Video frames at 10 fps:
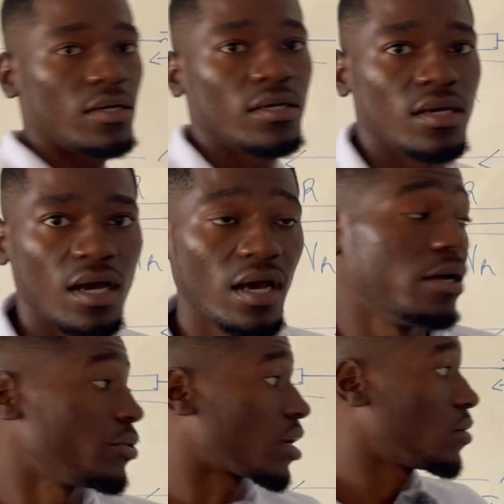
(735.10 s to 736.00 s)

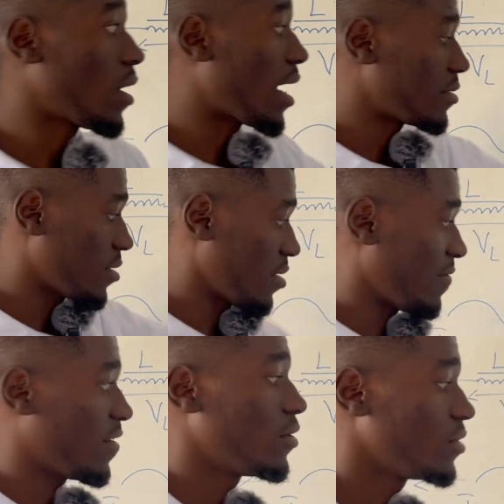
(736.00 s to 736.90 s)

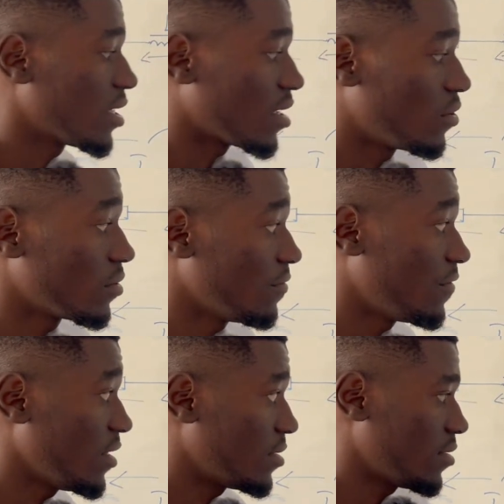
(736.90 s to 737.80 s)
values that are not in
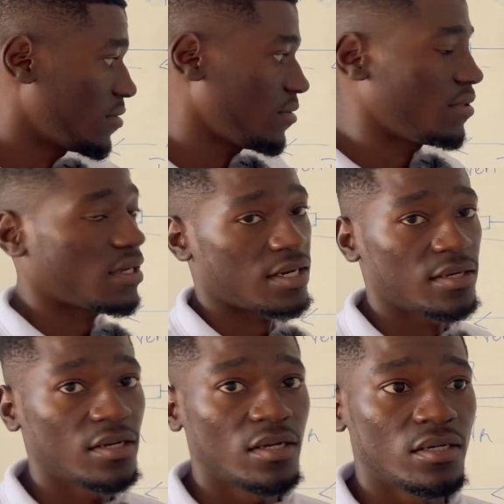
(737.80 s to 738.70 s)
phase. Yeah.
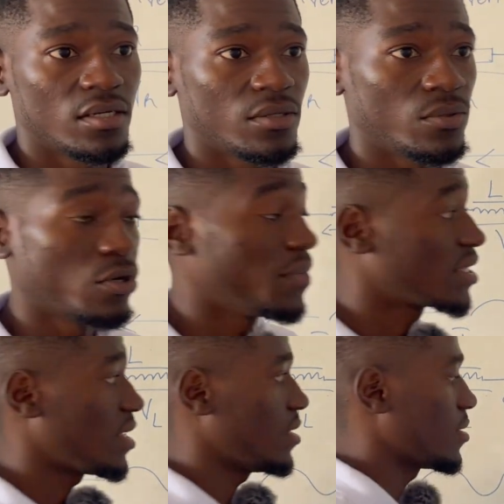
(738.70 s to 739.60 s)
It will not make
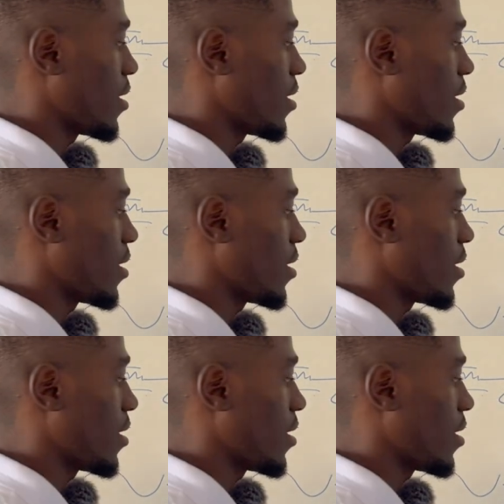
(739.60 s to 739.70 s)
sense.